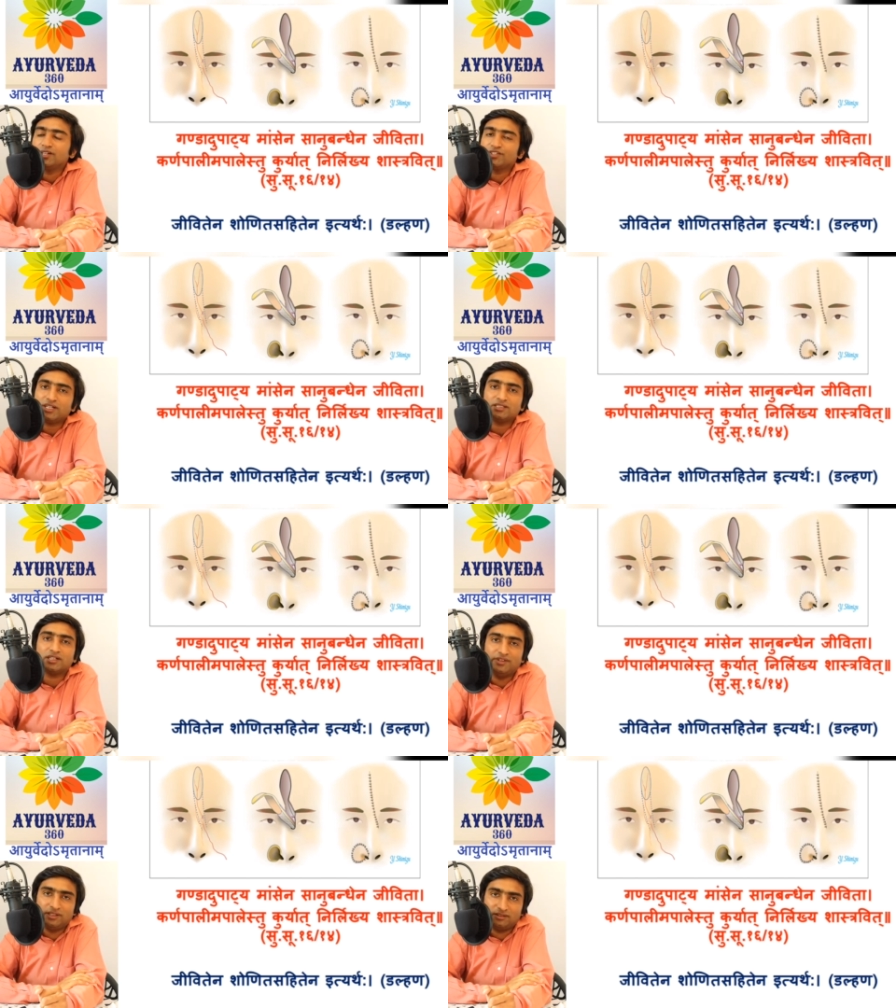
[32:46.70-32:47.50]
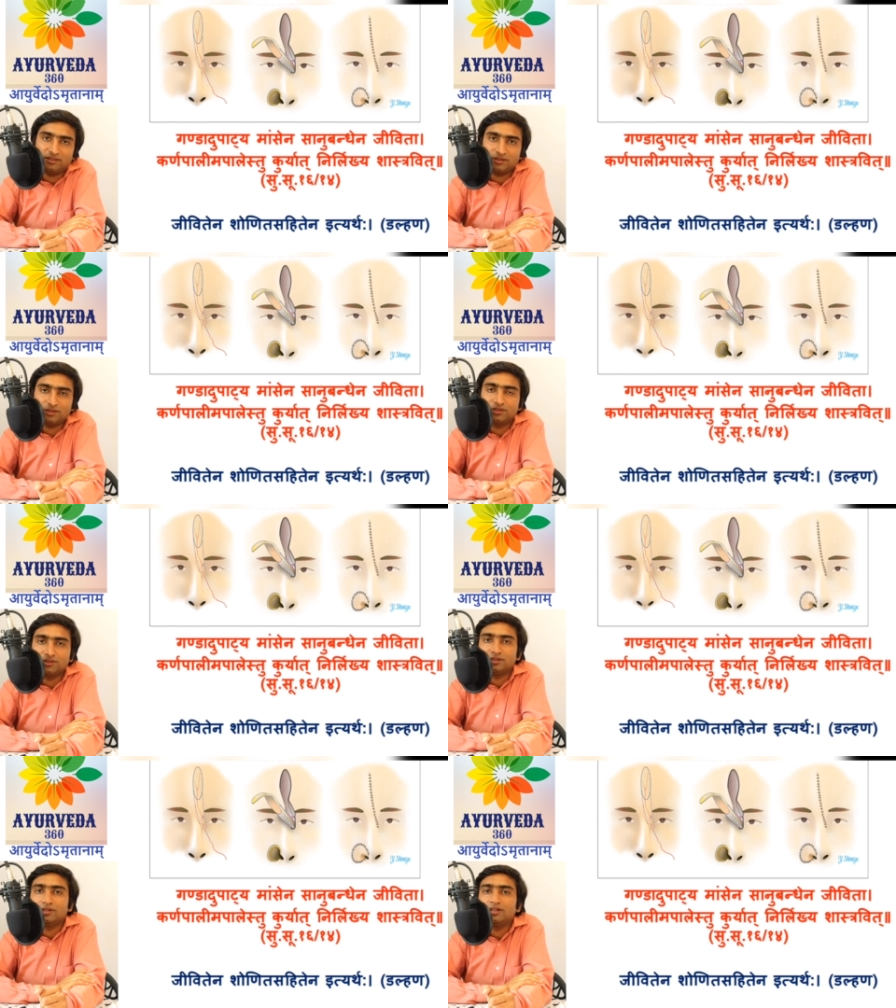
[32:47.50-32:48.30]
Shastravet.
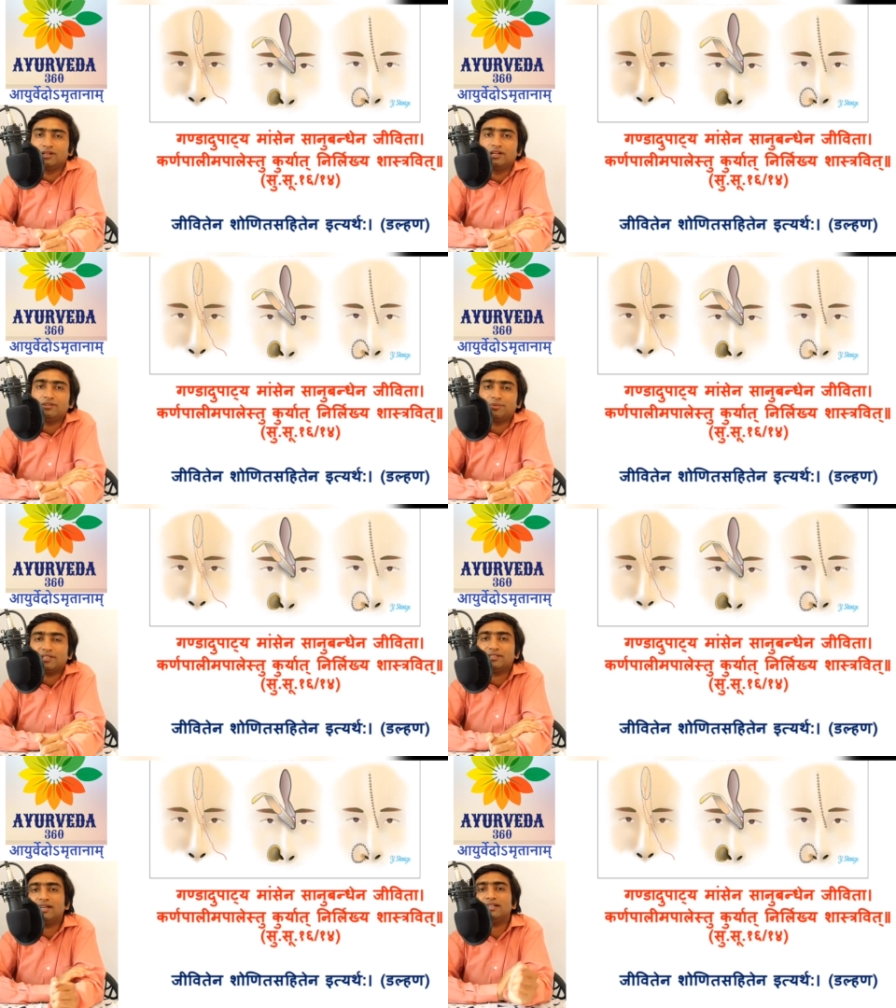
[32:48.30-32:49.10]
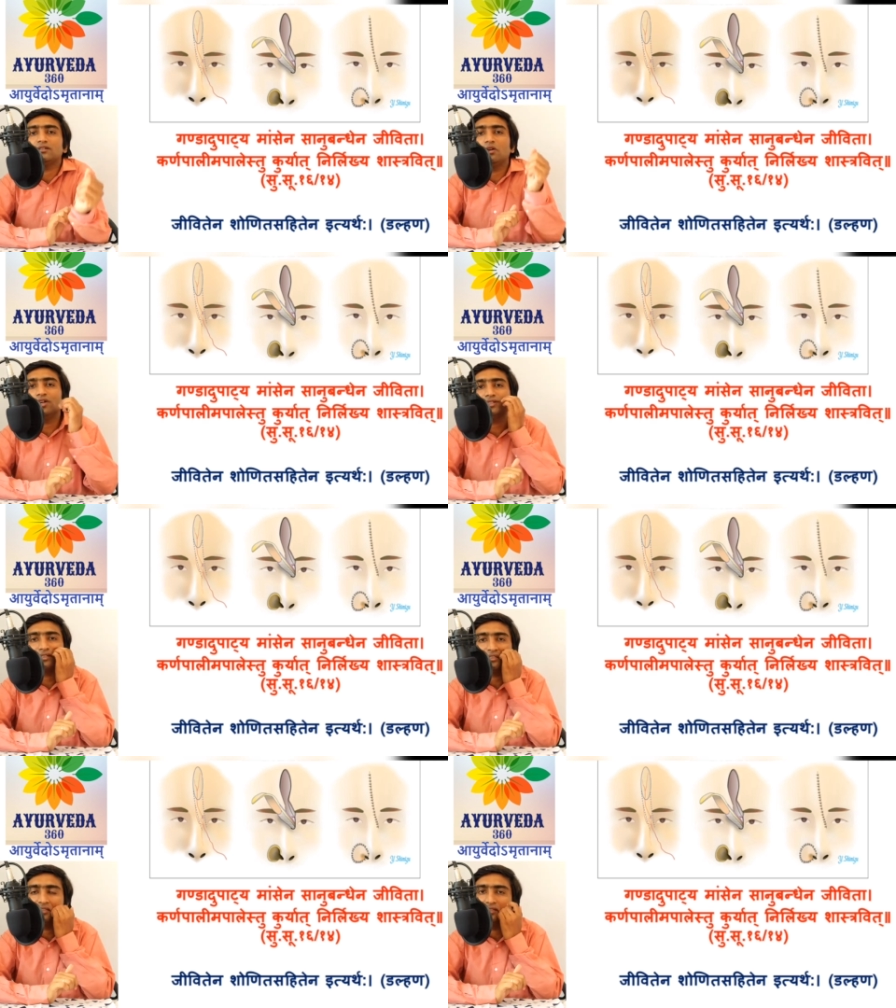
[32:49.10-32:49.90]
So if the person has
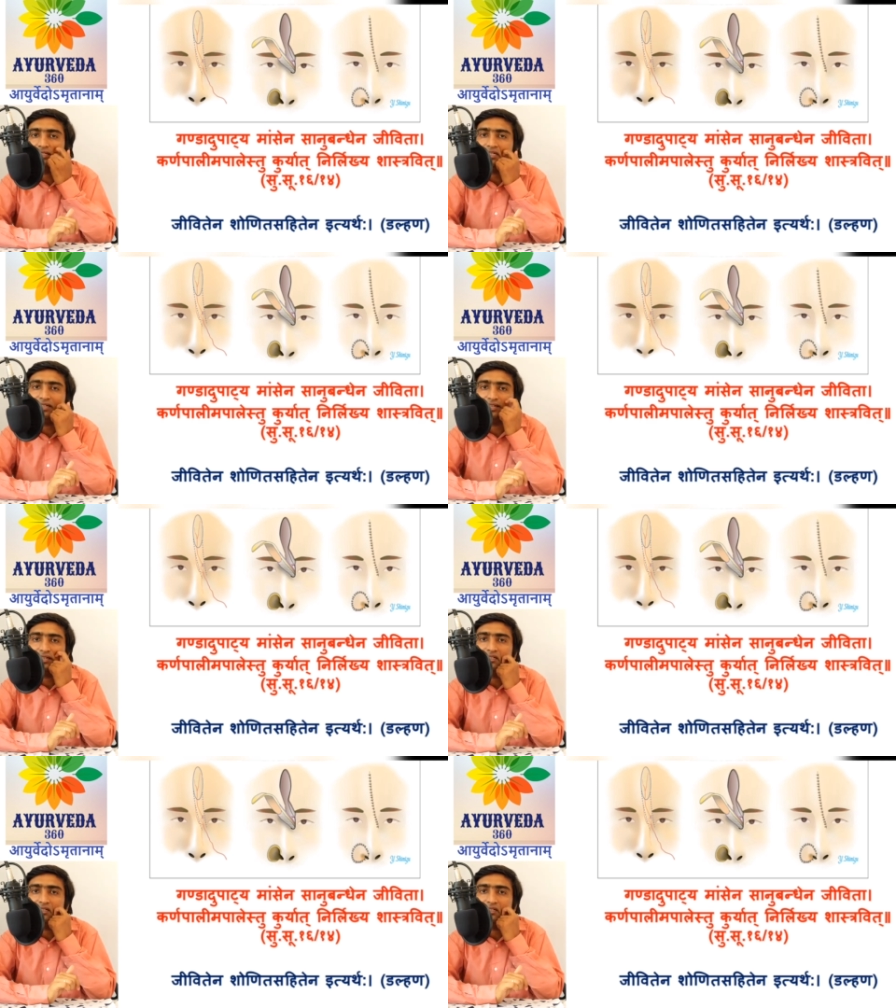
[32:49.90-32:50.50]
lost the